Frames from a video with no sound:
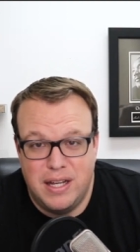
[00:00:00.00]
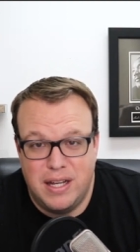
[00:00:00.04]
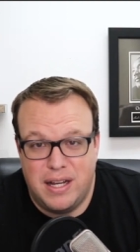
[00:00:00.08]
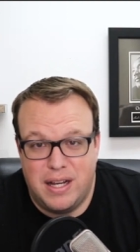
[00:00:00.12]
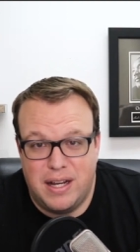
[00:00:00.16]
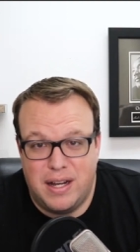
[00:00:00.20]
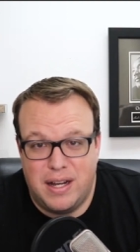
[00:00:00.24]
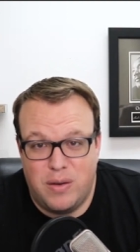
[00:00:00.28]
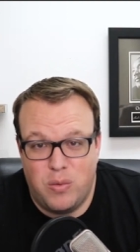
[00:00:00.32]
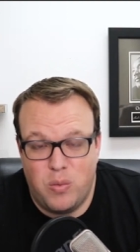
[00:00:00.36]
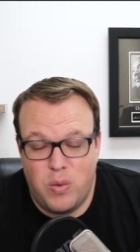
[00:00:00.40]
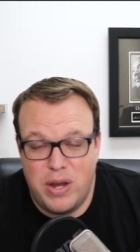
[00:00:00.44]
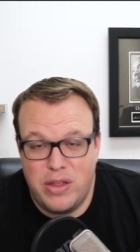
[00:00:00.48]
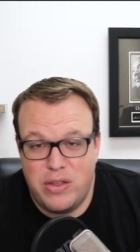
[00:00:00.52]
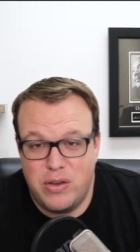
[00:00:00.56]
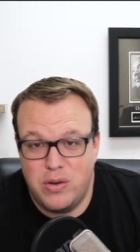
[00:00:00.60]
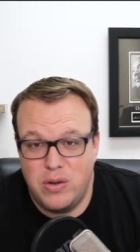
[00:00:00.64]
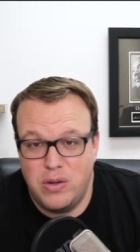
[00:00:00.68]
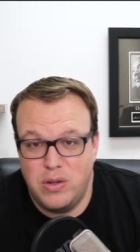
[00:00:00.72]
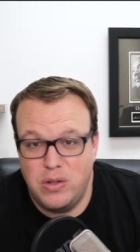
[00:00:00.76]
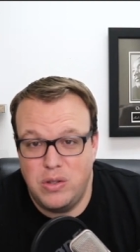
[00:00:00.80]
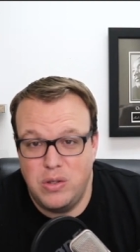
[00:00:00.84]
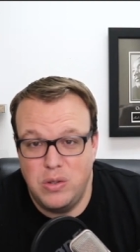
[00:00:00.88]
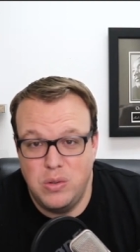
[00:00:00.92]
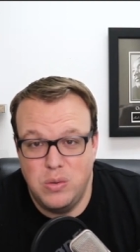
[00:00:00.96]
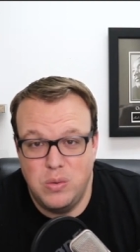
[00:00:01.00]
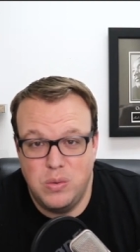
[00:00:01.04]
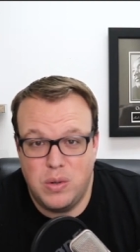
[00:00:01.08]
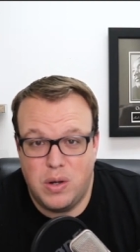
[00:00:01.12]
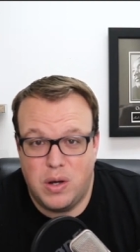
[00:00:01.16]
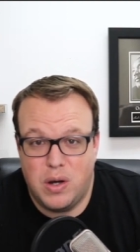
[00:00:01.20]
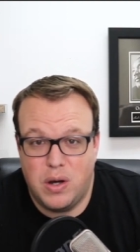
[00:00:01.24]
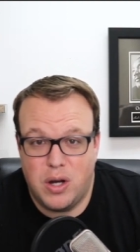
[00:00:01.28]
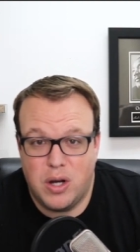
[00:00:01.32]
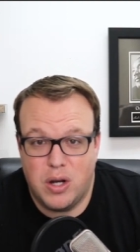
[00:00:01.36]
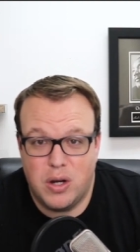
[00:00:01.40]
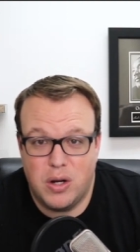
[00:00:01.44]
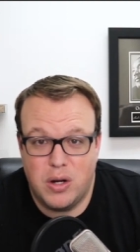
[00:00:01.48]
Uh, whether you
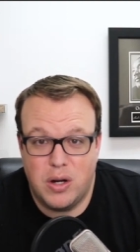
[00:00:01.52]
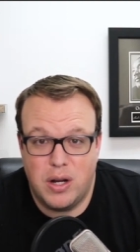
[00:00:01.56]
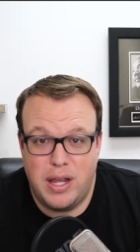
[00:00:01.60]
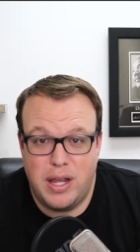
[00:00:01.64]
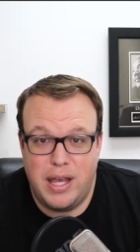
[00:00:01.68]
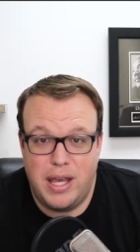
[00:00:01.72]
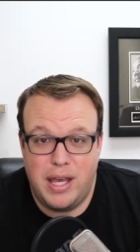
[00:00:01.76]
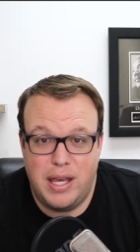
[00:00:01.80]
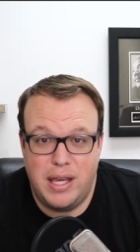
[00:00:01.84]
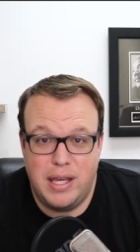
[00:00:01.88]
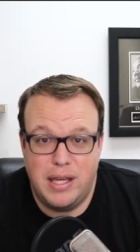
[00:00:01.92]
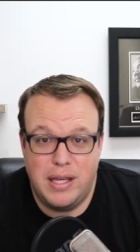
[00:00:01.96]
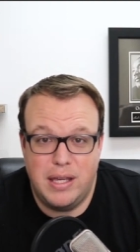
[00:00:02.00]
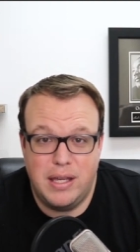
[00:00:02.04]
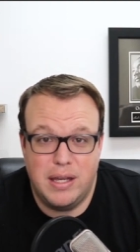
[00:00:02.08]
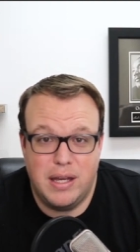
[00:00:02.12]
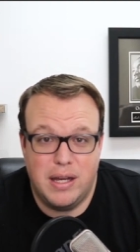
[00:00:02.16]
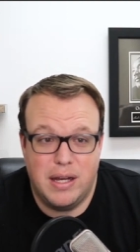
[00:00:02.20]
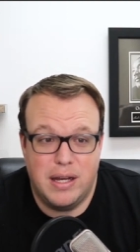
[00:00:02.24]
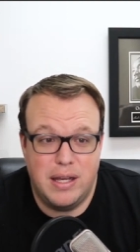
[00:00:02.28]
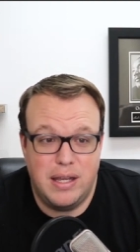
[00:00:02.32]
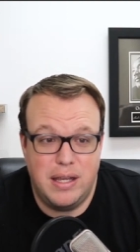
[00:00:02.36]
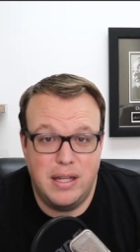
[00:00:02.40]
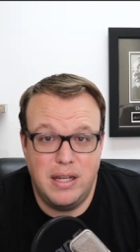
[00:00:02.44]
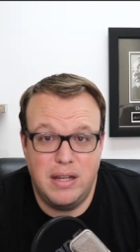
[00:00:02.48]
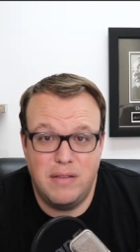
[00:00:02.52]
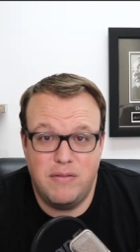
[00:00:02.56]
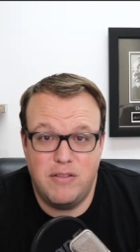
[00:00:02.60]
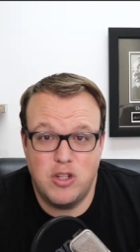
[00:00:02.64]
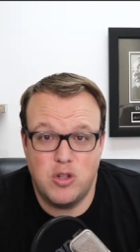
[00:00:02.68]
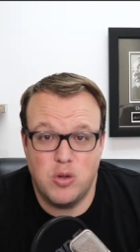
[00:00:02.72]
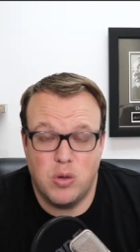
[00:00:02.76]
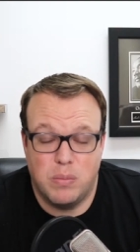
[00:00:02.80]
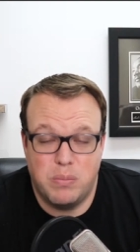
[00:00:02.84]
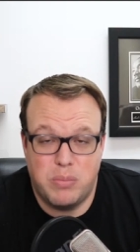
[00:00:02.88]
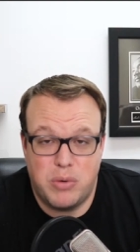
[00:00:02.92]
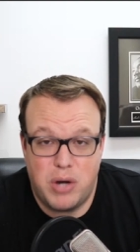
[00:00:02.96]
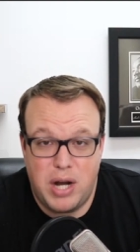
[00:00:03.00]
are a uh,
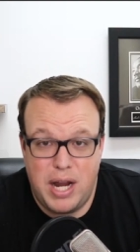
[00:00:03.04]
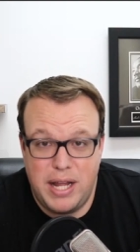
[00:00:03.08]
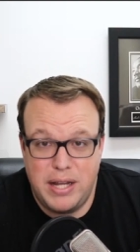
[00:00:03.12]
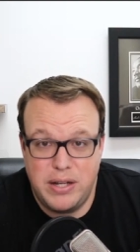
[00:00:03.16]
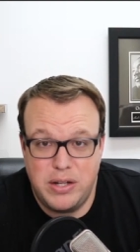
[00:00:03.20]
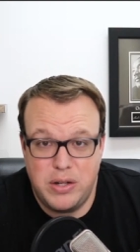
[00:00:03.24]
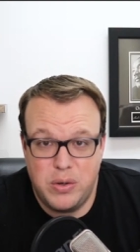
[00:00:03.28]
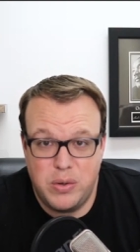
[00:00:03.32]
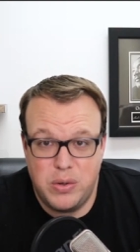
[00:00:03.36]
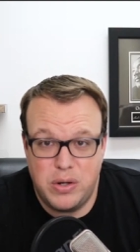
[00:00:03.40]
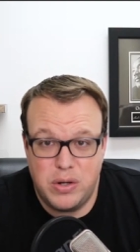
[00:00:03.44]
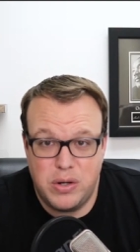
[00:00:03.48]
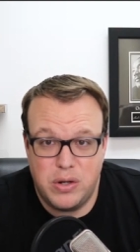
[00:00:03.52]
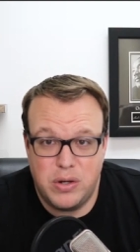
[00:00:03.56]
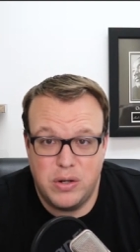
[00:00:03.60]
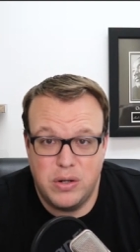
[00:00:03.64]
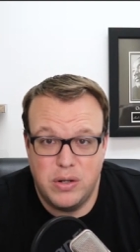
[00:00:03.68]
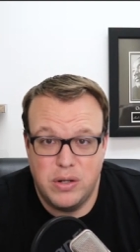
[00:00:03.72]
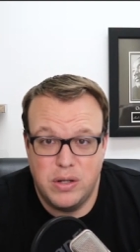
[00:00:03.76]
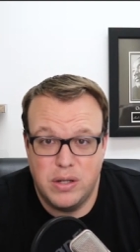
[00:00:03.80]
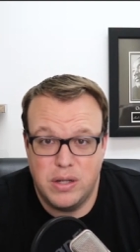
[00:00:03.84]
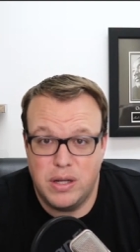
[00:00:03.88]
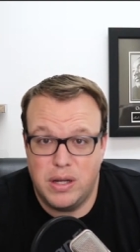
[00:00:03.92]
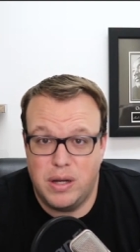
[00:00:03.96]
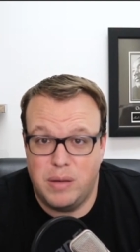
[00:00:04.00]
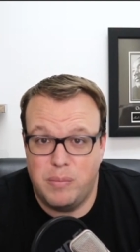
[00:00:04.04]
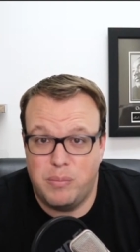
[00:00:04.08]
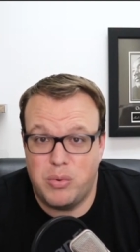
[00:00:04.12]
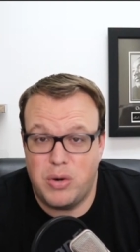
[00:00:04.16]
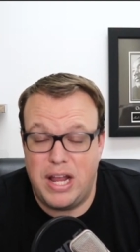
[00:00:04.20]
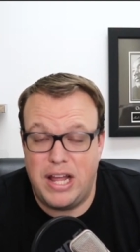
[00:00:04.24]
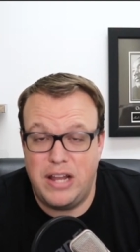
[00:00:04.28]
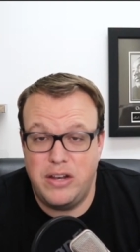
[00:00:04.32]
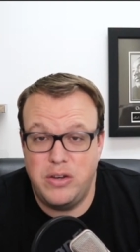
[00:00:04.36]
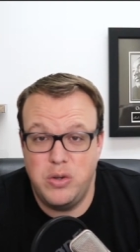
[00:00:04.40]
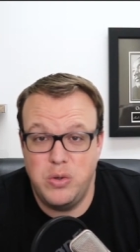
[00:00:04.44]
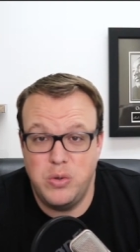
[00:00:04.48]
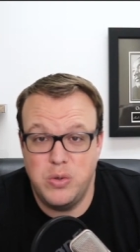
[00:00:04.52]
individual brand owner, a
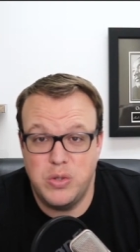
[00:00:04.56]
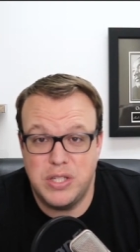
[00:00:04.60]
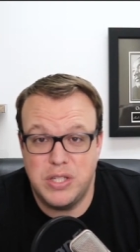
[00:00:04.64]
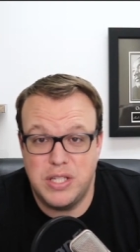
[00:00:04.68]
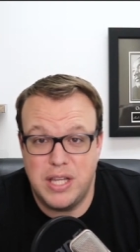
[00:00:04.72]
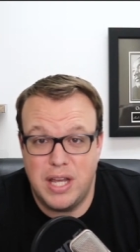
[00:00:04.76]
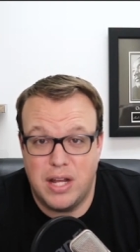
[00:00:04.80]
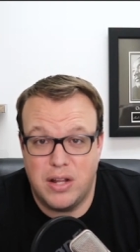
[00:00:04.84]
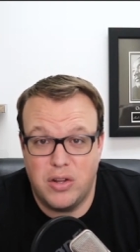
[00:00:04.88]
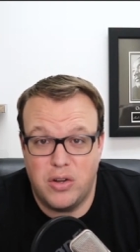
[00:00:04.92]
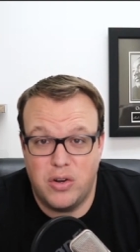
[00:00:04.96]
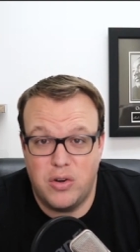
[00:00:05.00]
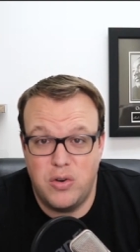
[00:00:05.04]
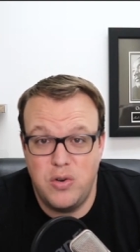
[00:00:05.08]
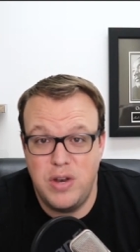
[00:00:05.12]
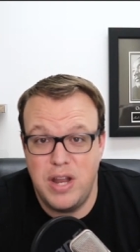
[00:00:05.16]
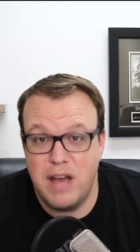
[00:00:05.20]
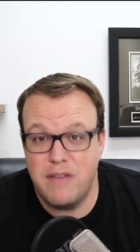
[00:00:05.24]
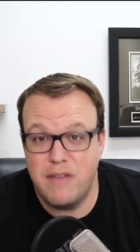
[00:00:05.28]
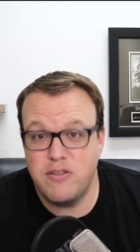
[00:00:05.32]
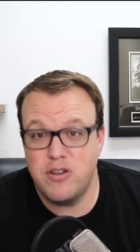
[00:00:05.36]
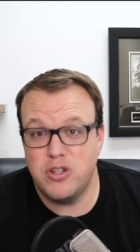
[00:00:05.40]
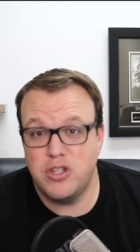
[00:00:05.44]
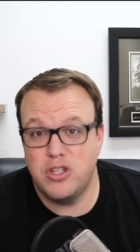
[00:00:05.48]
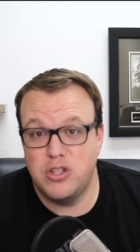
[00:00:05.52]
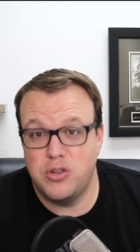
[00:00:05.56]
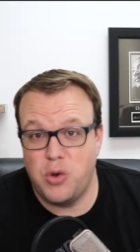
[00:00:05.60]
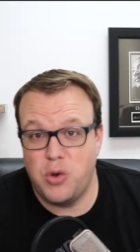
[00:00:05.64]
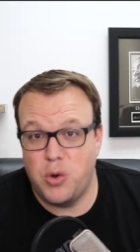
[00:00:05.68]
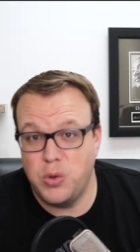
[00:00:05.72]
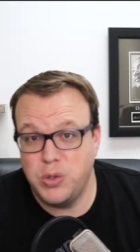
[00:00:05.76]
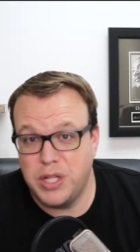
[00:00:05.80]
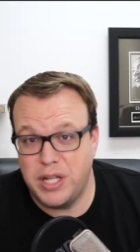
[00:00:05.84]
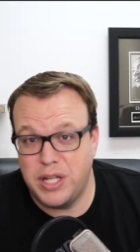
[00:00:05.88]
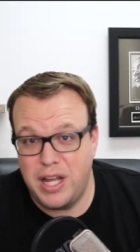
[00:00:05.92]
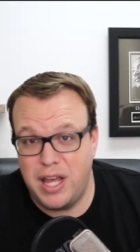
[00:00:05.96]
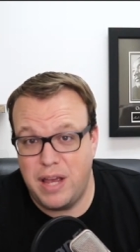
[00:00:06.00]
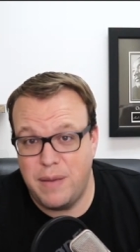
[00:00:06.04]
brand new seller, never
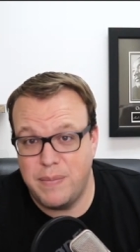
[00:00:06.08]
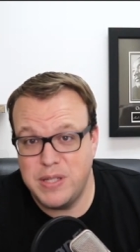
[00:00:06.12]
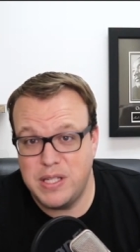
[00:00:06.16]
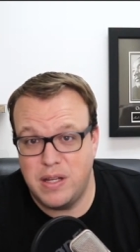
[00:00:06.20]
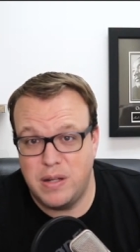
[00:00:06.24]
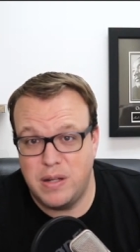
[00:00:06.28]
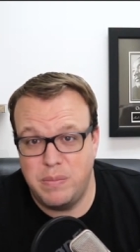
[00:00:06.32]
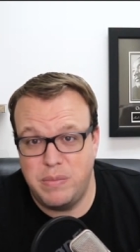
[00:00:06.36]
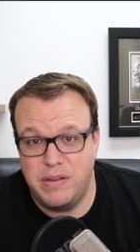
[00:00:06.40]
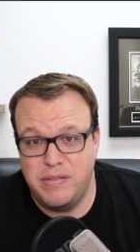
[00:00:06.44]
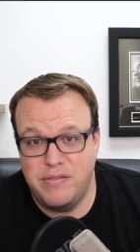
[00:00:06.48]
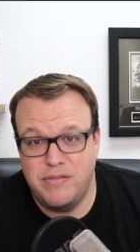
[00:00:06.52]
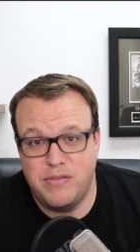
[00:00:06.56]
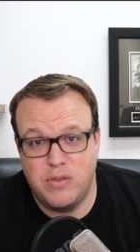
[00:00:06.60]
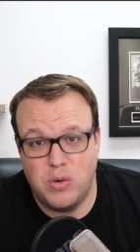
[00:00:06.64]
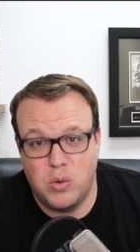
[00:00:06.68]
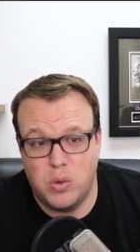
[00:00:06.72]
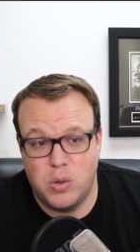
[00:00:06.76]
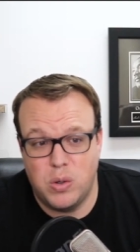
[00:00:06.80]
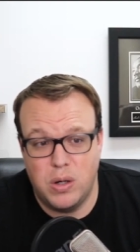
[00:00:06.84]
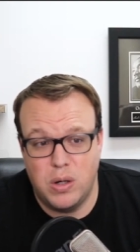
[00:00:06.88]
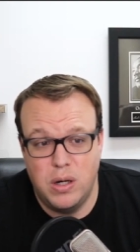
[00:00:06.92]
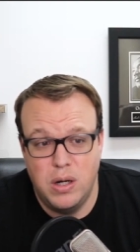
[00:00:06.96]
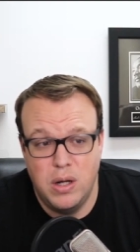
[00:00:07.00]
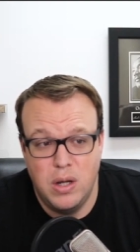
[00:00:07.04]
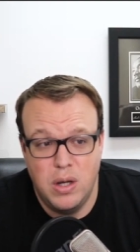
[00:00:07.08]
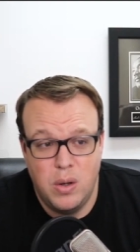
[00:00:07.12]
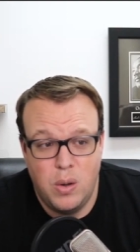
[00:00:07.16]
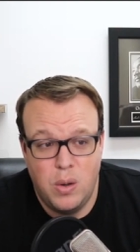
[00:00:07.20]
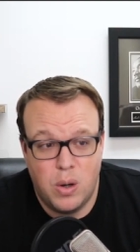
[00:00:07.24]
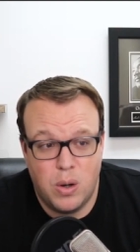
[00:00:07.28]
sold on Amazon before,